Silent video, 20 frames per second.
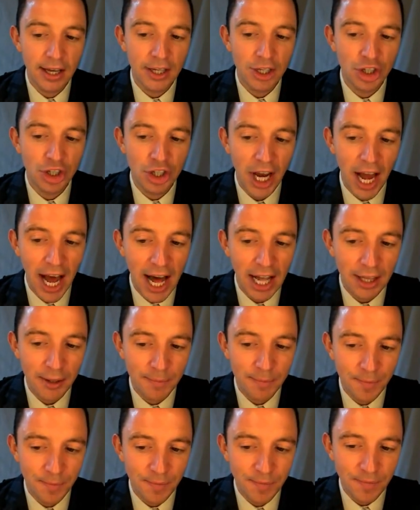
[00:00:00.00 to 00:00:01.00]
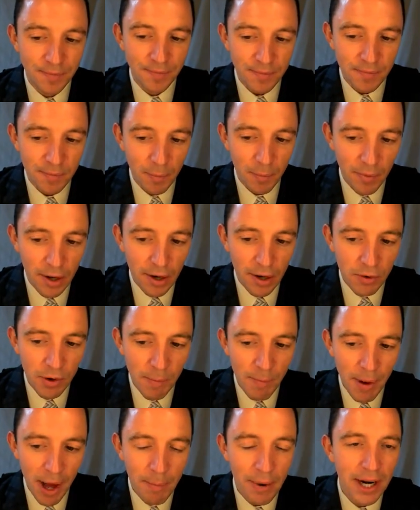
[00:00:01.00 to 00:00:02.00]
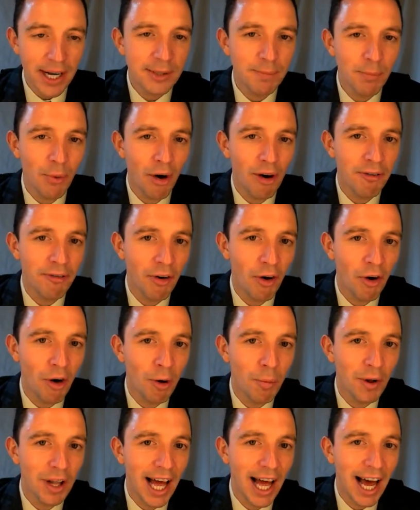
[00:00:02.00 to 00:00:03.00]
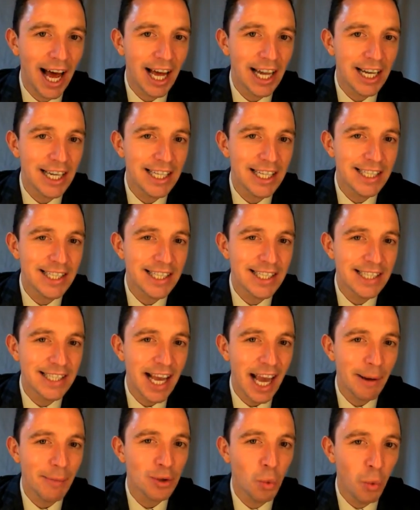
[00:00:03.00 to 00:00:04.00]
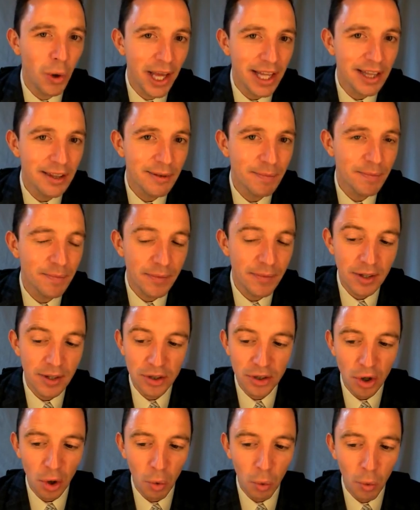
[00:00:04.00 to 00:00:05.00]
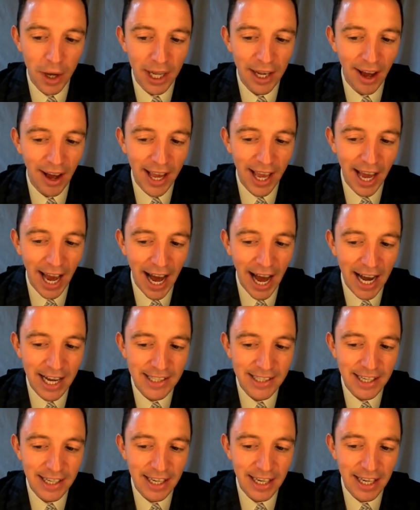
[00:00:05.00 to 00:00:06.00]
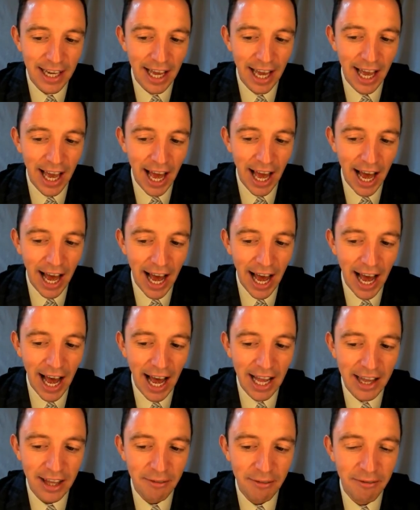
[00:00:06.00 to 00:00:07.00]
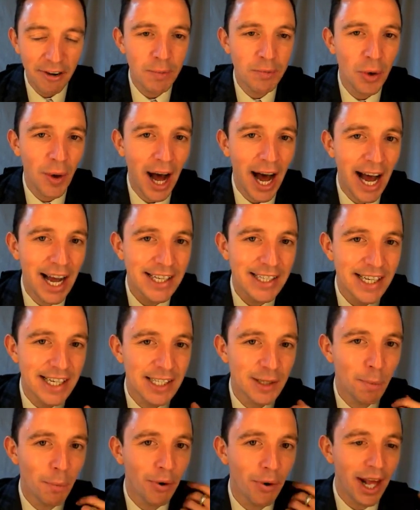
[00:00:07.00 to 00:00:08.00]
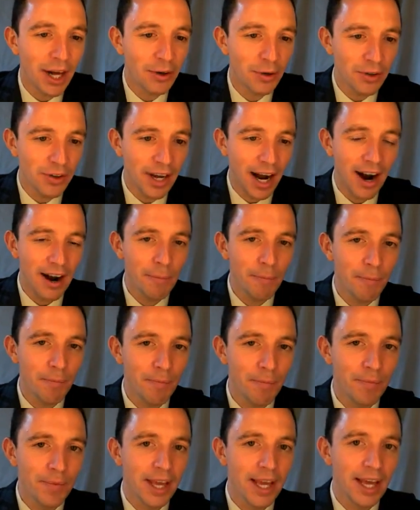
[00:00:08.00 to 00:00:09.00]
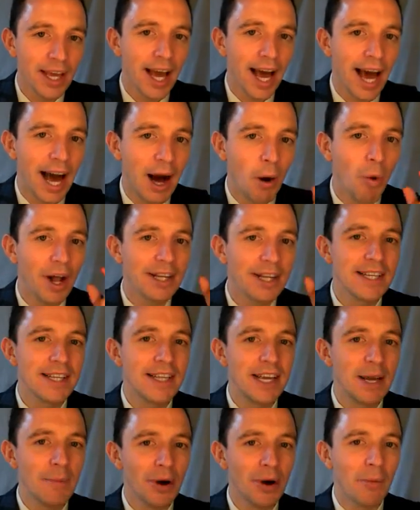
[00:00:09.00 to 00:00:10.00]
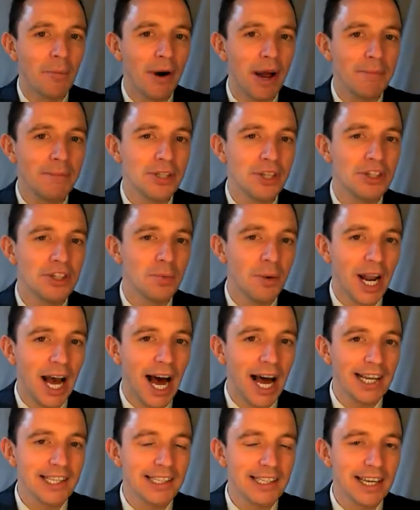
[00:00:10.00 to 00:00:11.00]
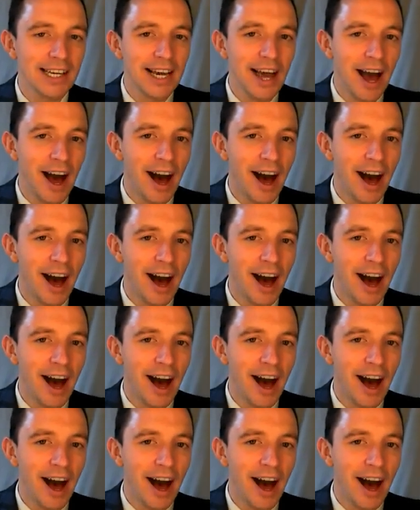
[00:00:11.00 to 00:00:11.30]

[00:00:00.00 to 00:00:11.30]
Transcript: Shall Remember, it's more formal and it's the same as will. So will I ask, and the verb to ask is preguntar. And what is the typical preposition with ask?